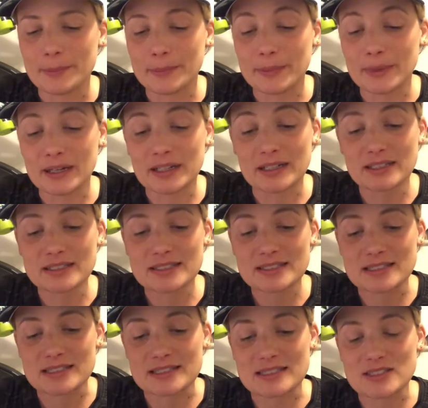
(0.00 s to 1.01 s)
But
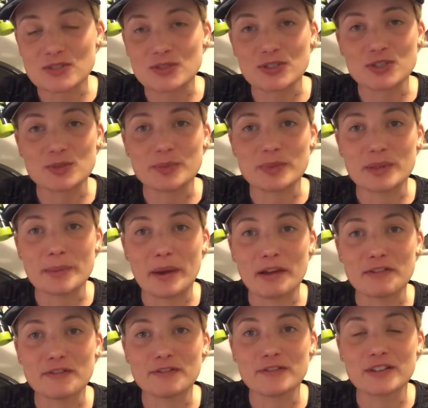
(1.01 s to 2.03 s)
this is going to be my
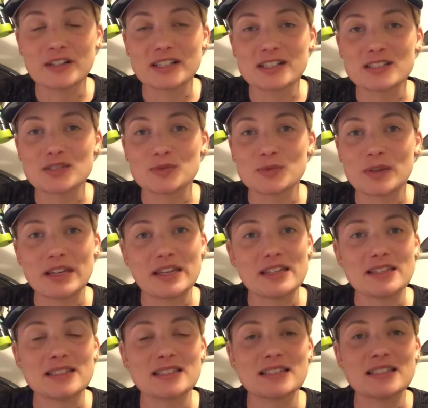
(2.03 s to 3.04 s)
first
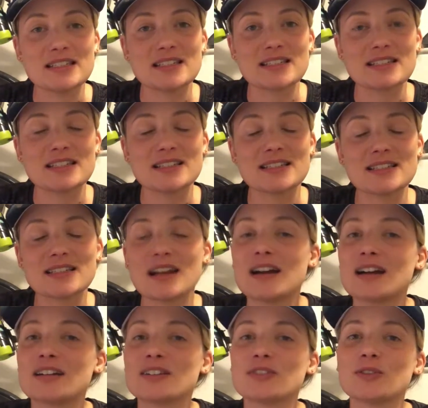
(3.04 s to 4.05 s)
race since the
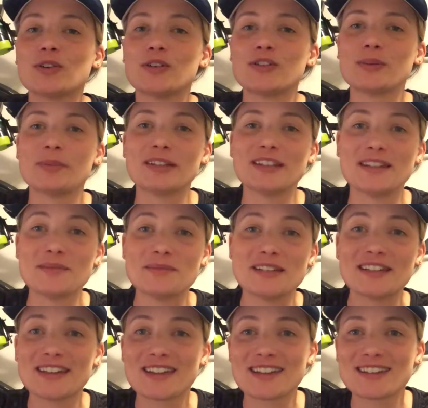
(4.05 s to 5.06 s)
start of the
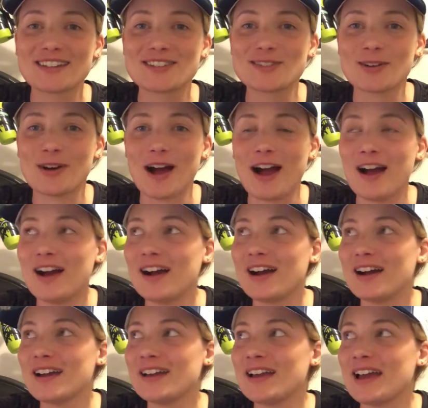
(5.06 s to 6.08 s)
pandemic. So
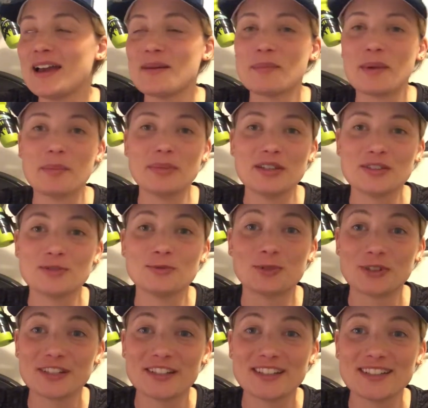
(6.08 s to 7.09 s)
I am a bit
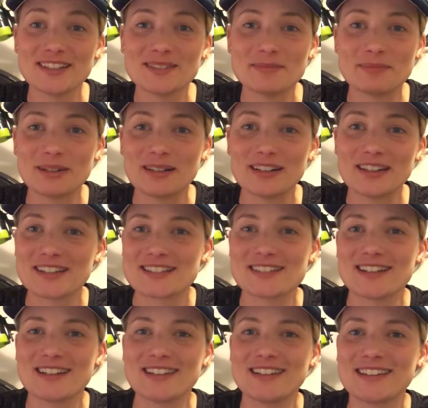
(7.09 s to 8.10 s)
worried, but
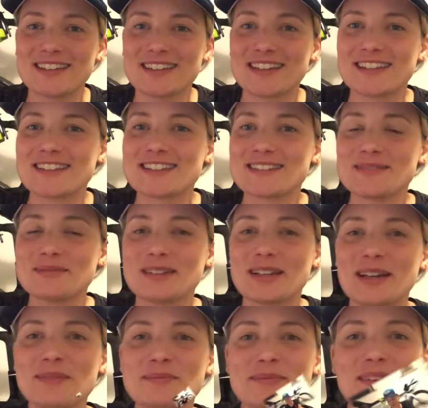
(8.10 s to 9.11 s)
excited at the same
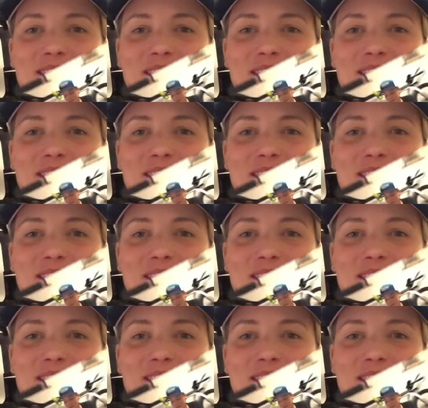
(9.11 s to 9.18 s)
time.